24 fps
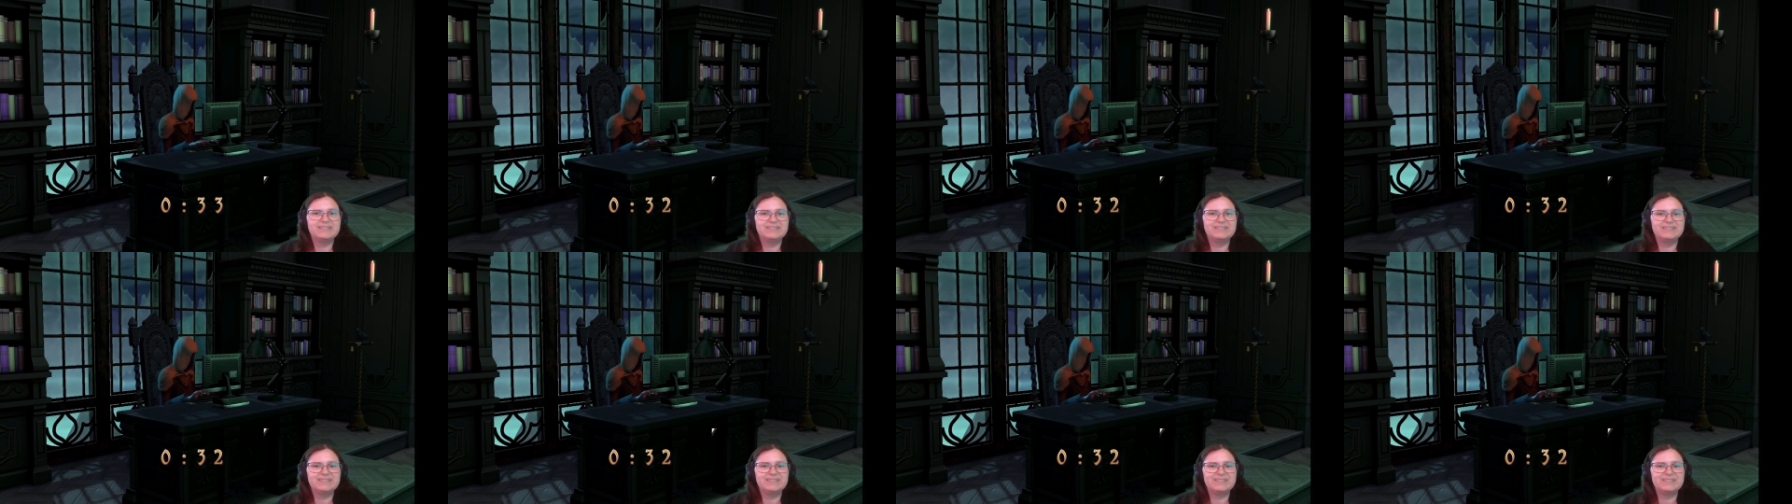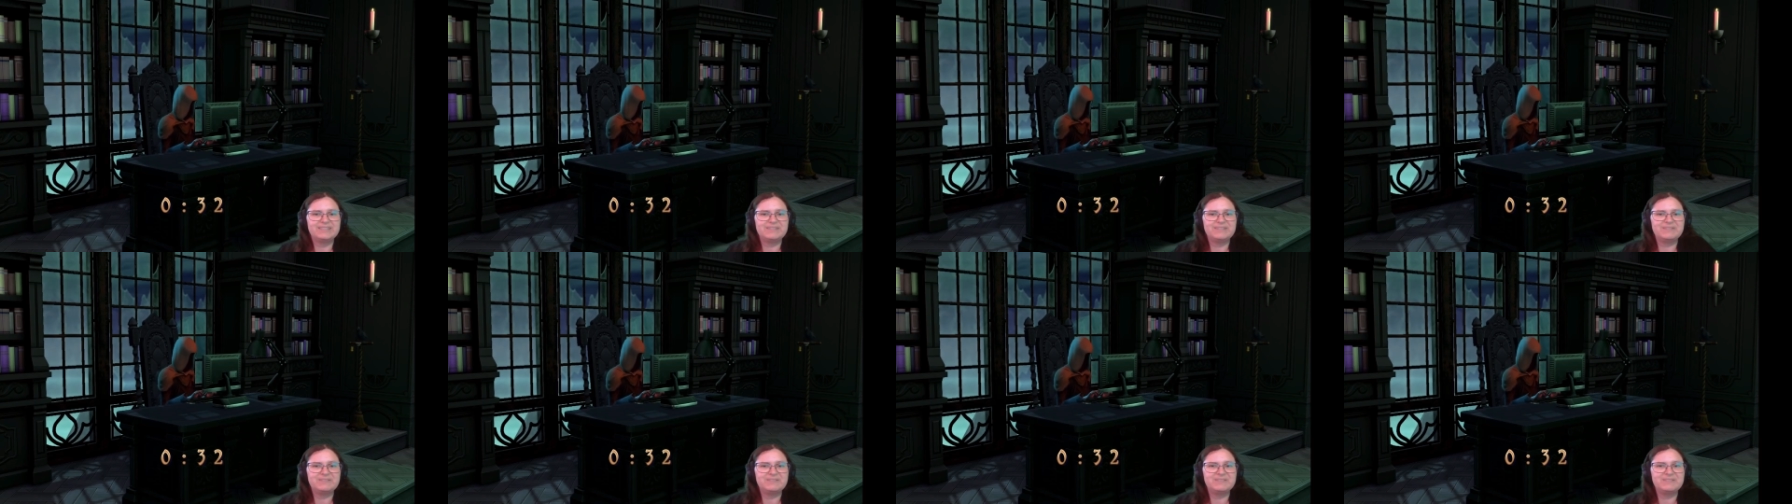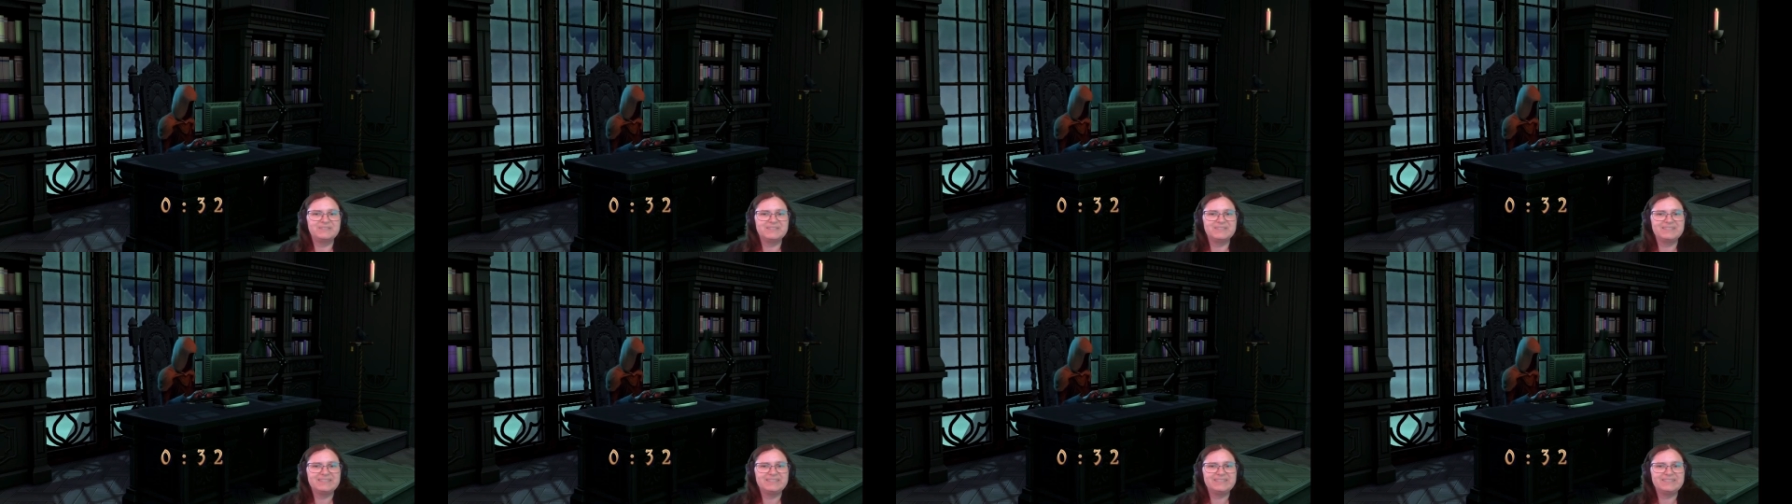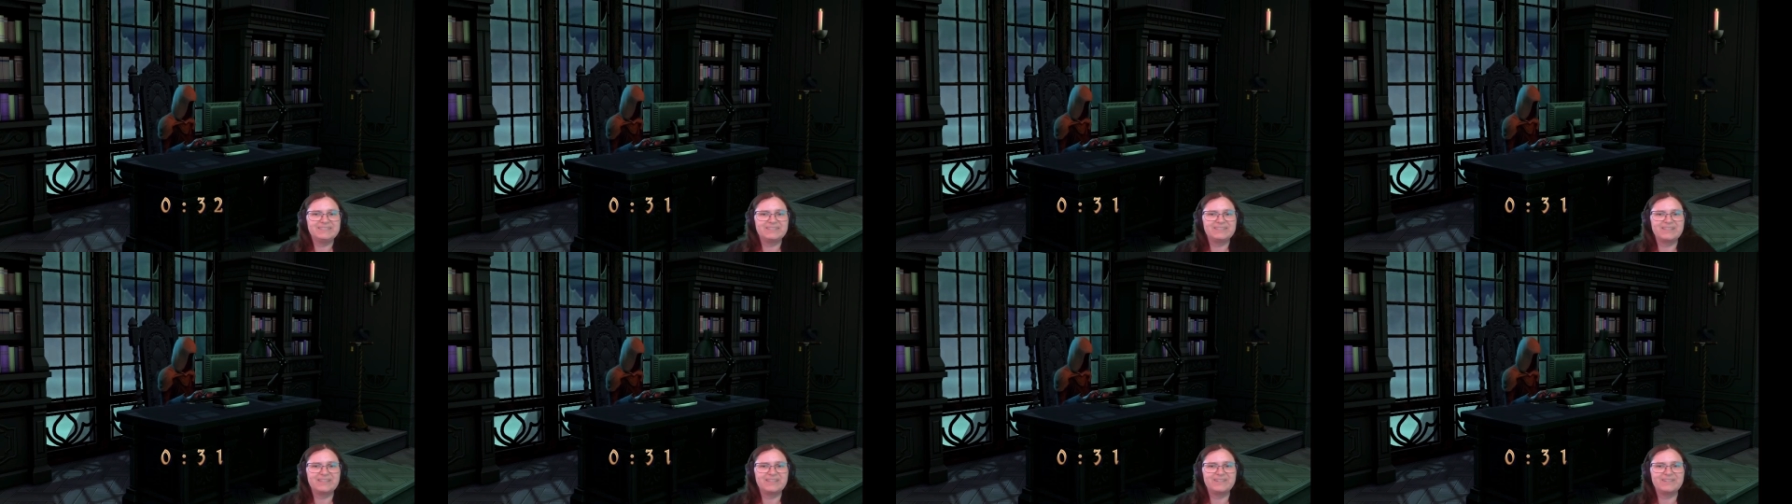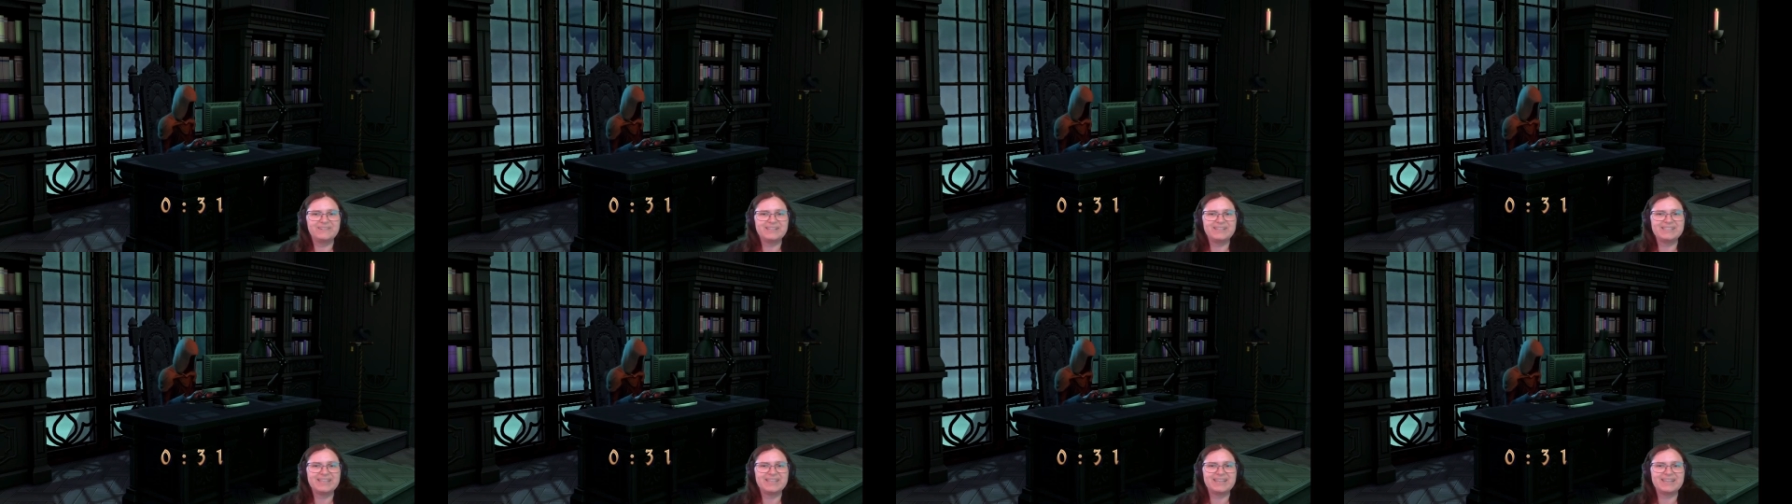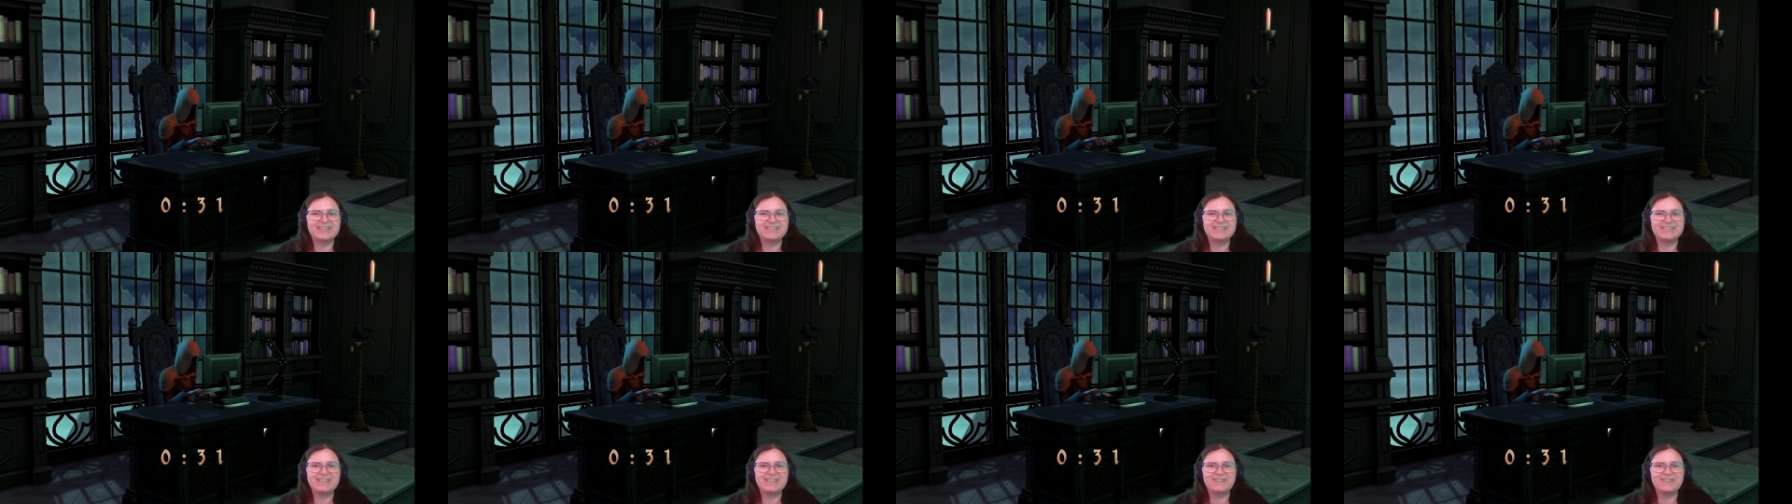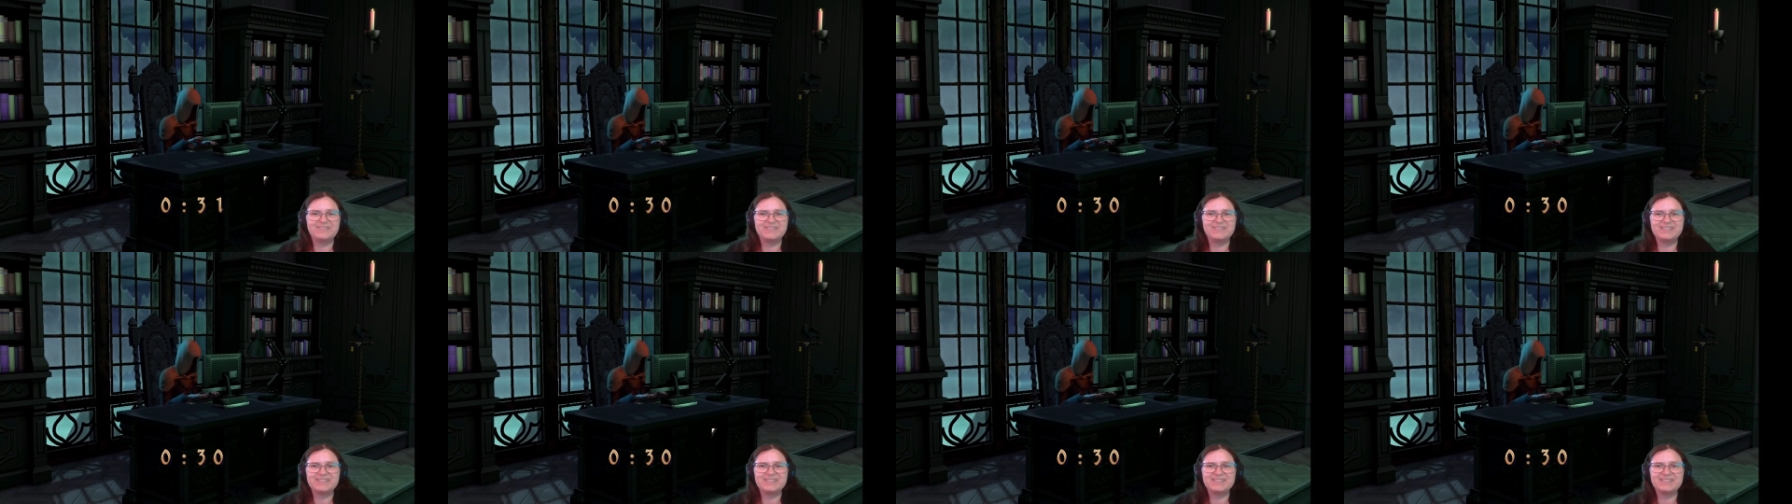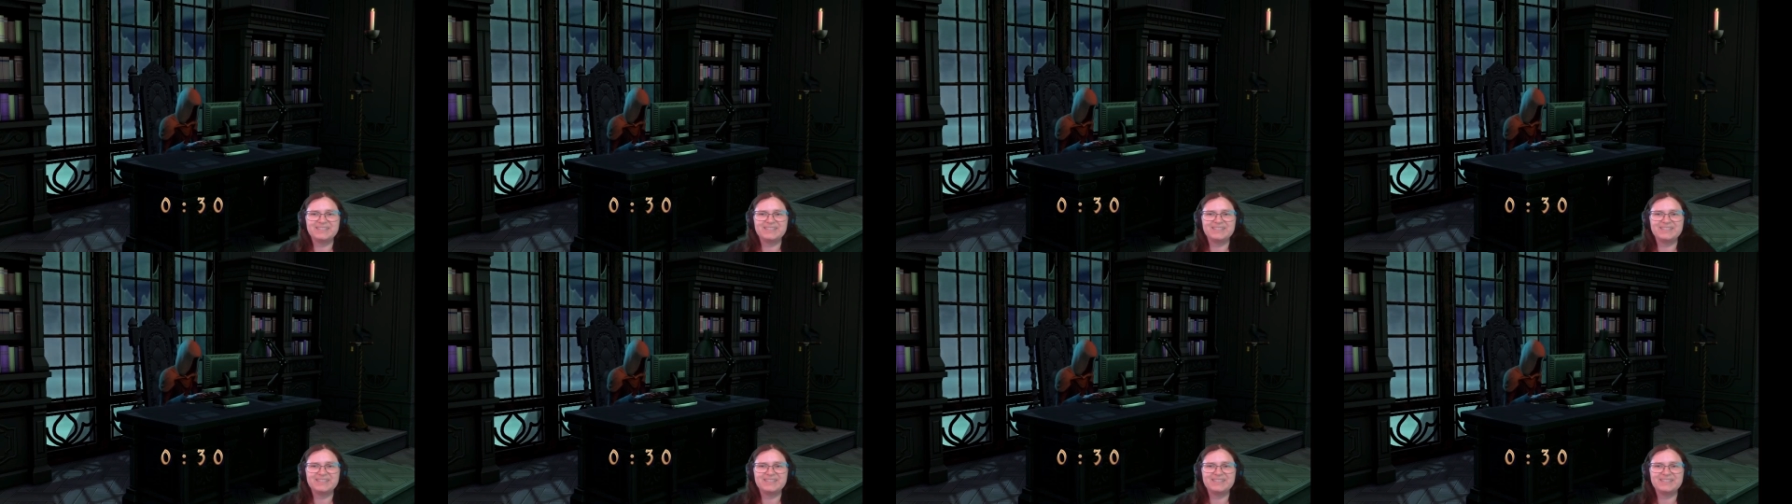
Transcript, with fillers: So, thirty seconds left.